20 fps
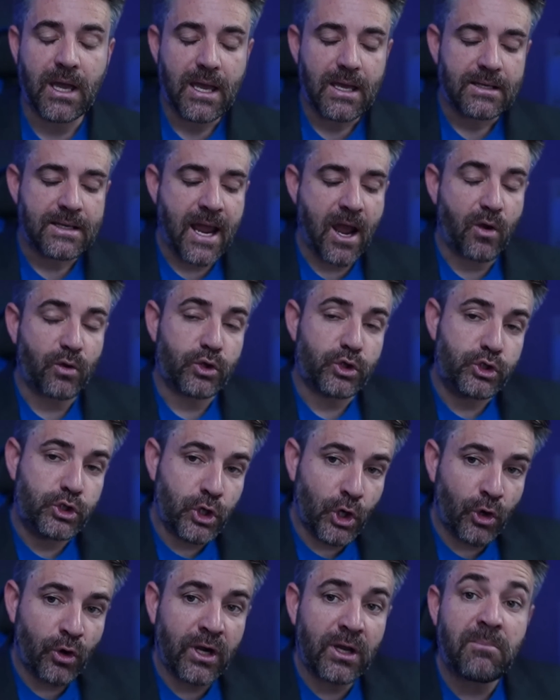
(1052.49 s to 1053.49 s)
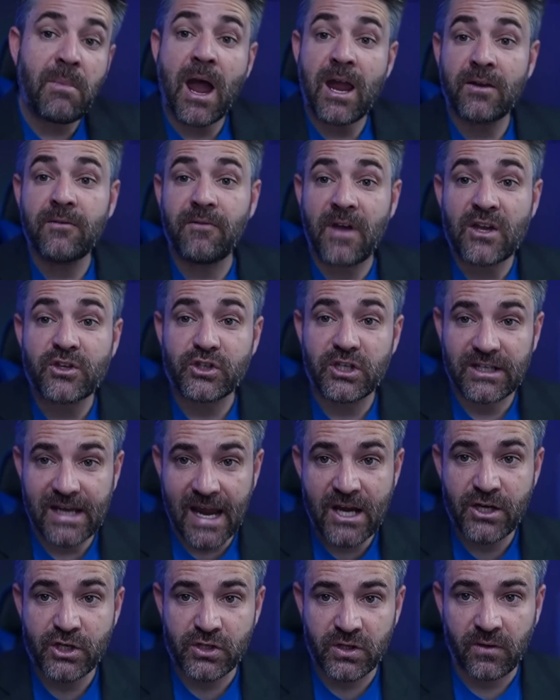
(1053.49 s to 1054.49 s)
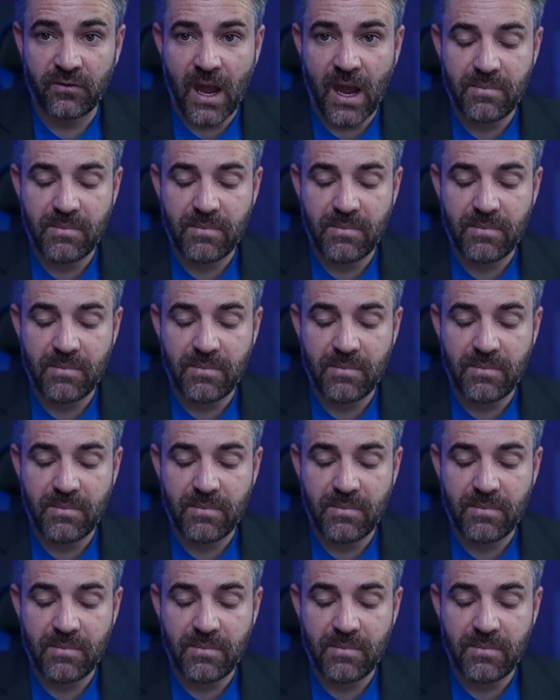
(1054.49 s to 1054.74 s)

Now, during my investigation of that,